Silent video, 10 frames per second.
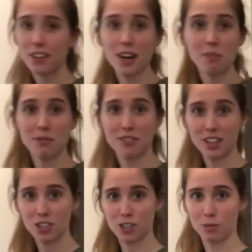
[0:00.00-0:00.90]
cup of
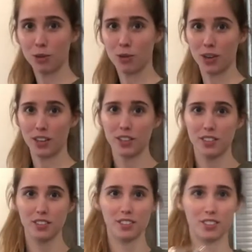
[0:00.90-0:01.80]
vegetable
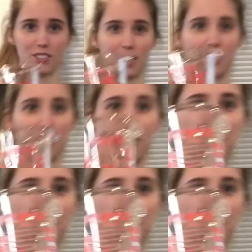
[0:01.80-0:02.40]
oil, so